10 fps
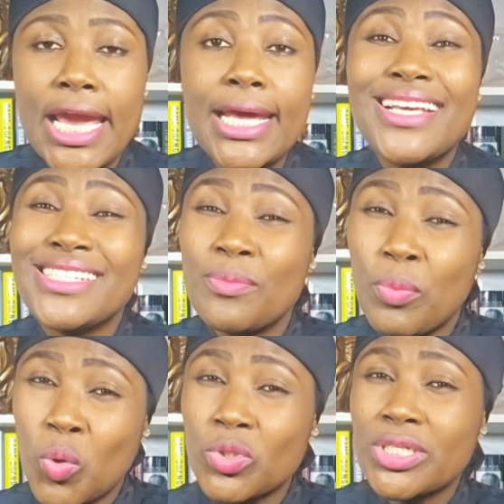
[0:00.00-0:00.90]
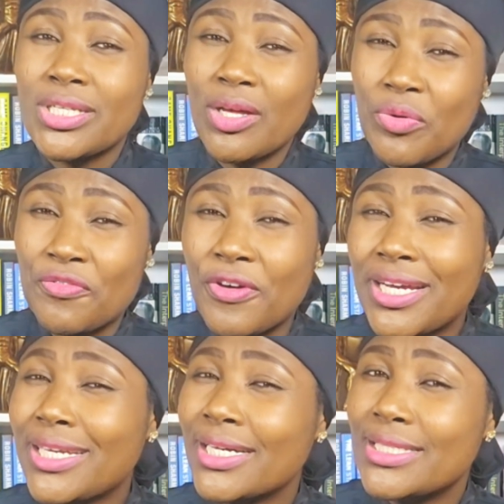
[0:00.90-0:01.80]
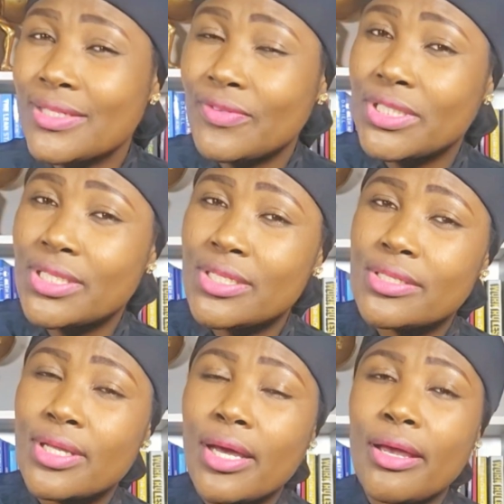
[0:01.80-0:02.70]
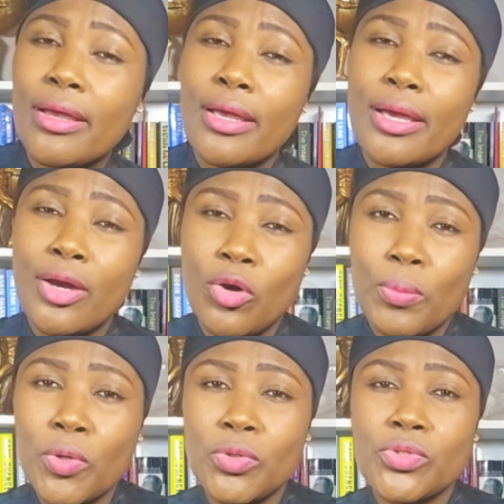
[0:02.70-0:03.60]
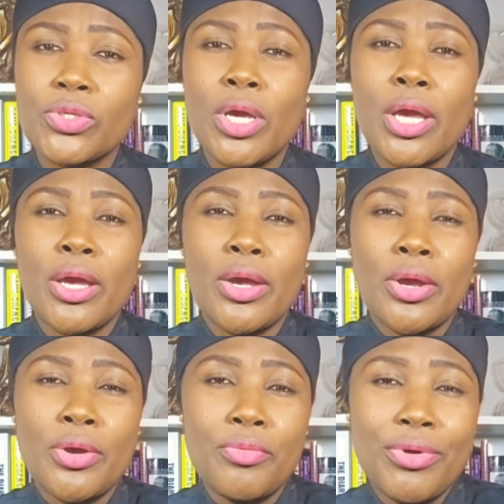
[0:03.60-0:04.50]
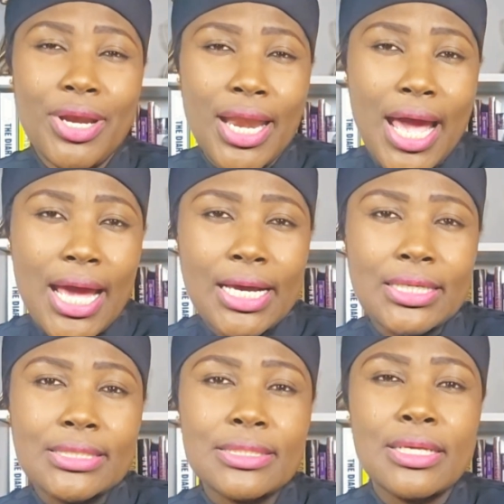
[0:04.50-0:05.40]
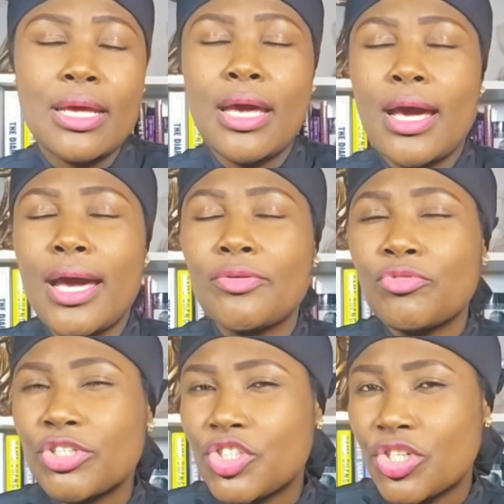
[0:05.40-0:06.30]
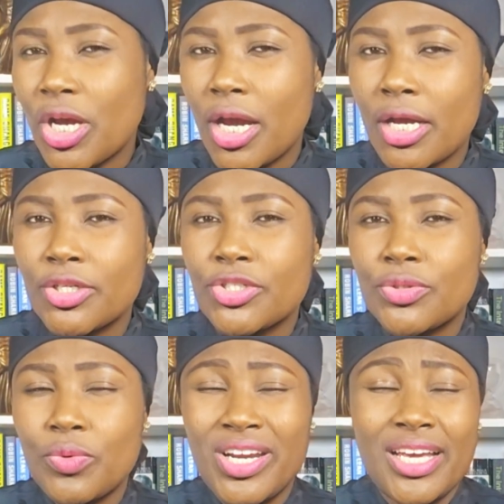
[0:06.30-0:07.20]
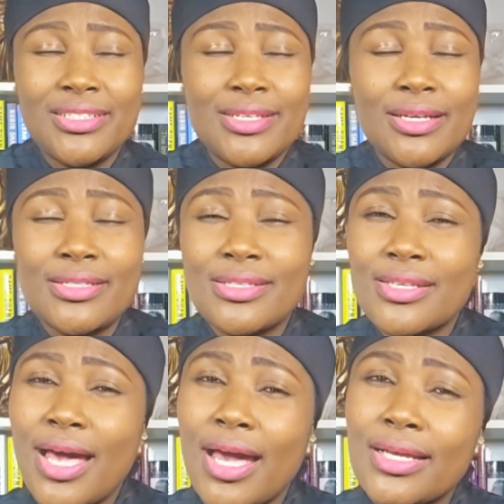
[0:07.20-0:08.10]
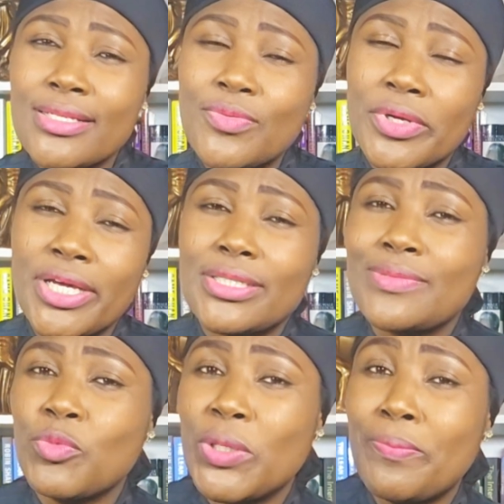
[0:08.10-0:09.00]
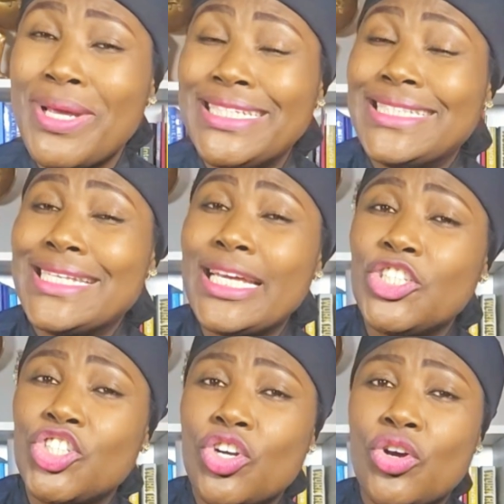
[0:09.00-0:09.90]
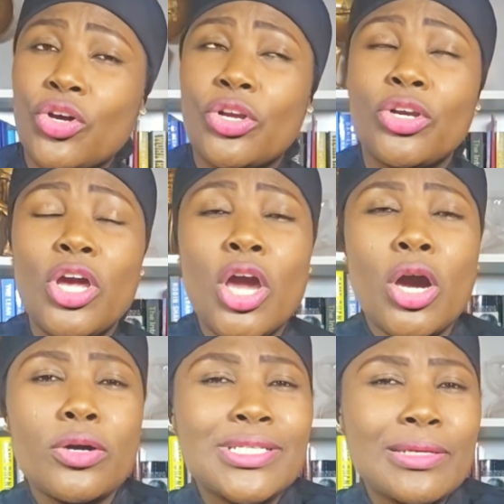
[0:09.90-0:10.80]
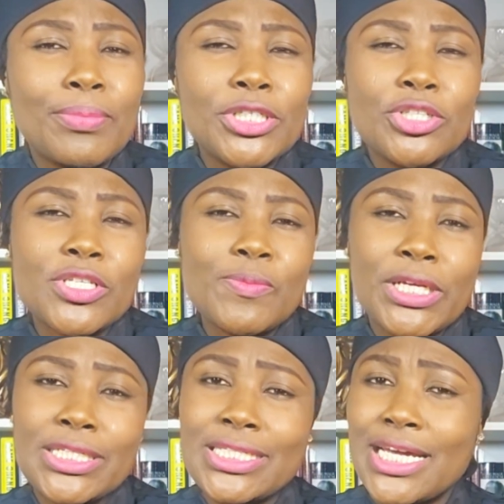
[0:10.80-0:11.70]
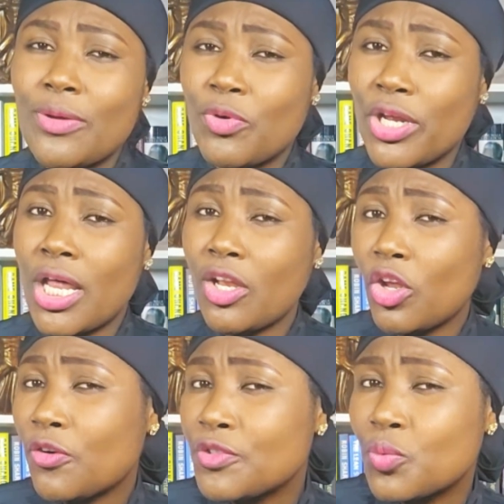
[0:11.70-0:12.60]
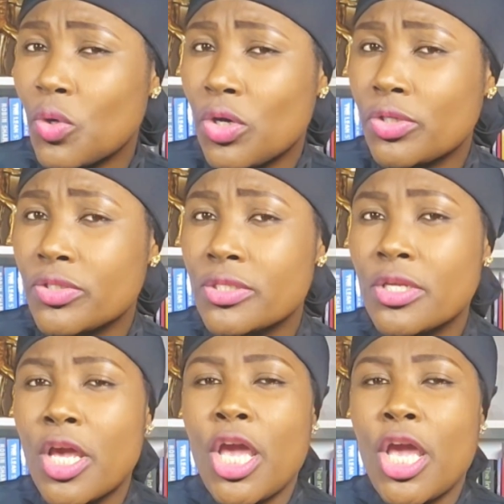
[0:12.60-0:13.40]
It is important that we find activities that help us relax and recharge, whether it's exercise, whether it's meditation, or simply just spending time with our loved ones.